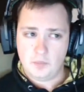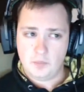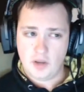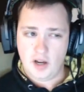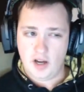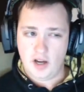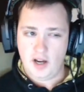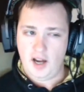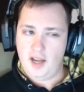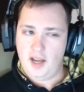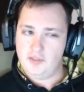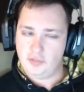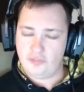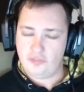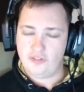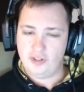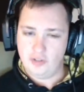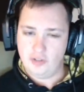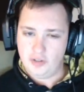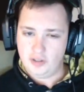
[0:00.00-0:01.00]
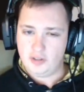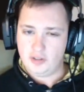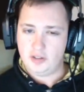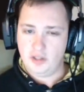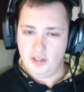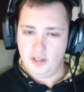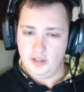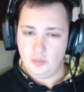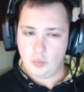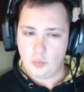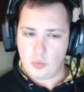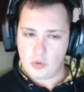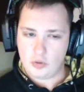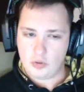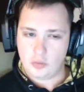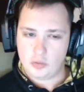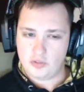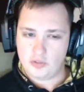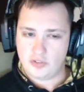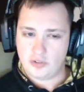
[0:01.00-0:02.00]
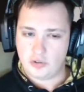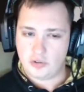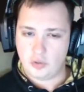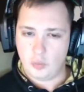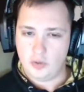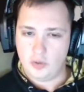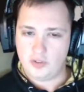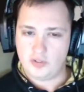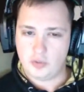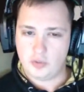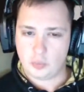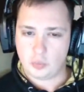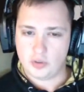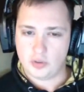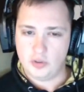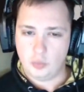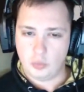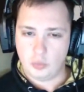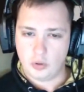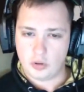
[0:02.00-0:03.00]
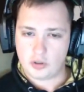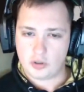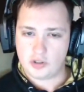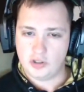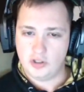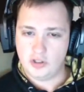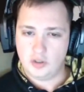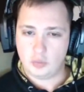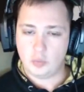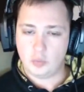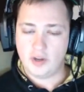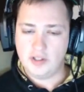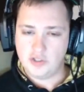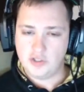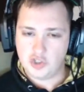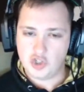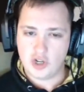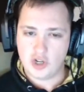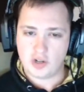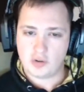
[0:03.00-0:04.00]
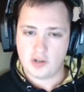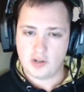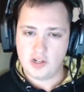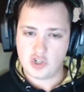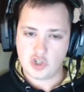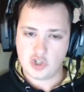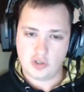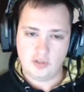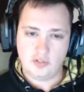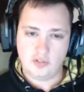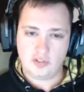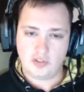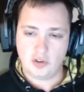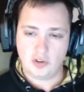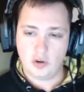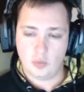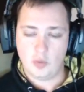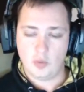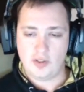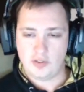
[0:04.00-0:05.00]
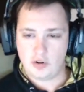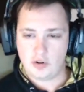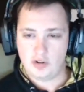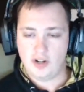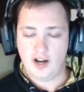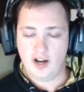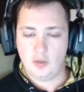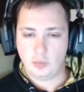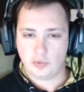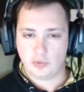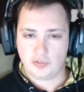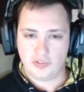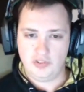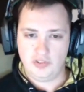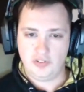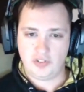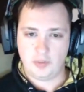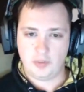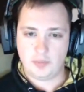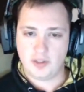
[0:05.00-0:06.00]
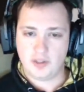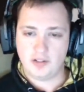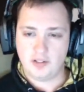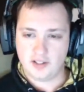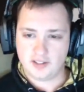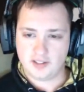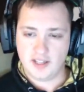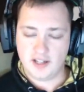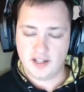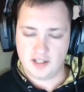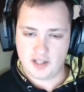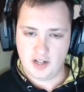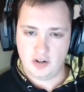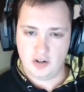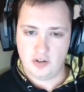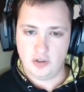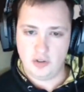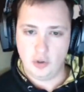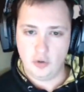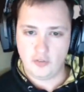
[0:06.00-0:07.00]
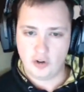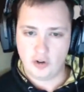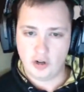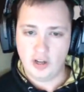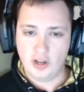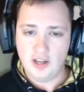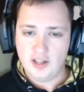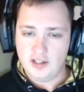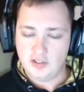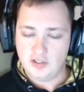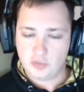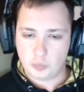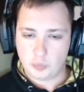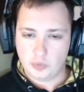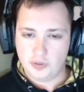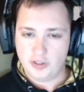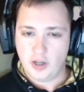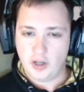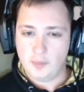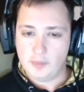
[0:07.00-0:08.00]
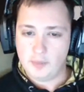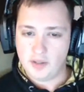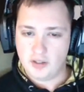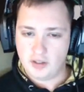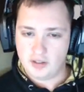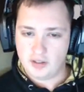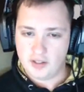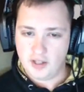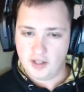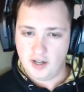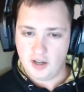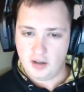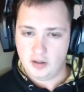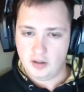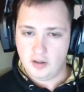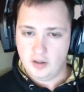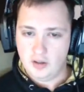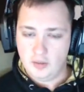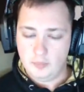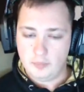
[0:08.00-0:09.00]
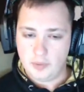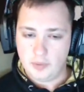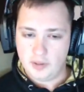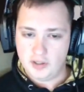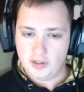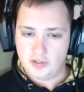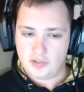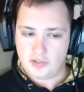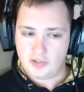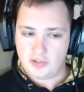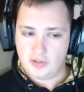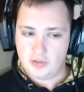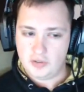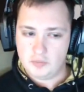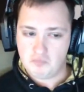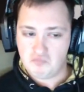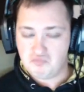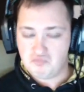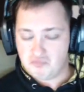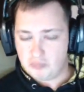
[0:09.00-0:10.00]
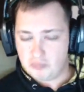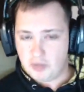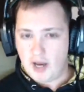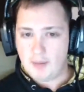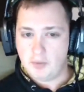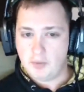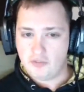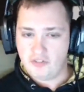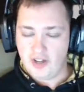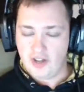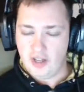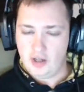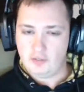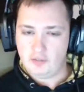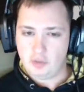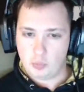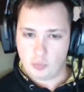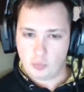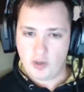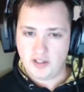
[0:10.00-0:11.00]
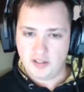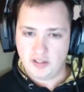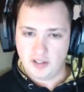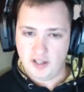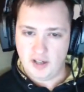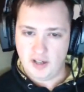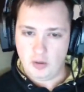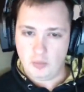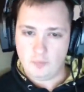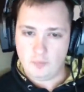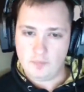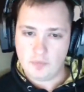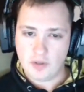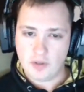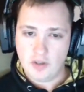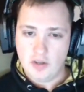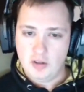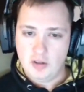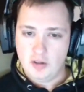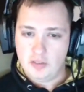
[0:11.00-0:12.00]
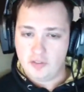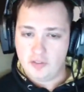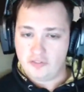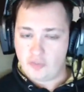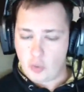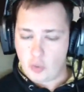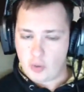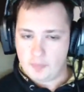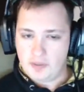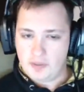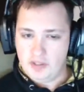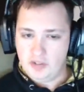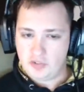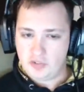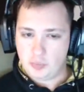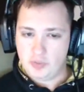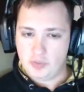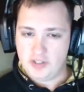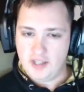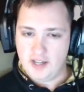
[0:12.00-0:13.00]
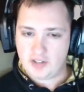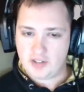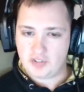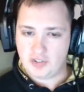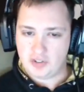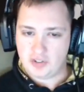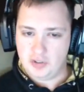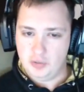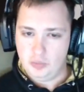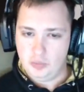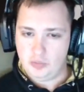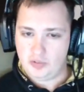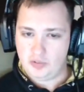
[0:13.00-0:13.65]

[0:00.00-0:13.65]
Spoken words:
I have a feeling in Warlords they're going to rework rage generation, so whether or not we'll see something like that carry over is really up into the air. But I'm a fan of it right now. The 4-piece with the execute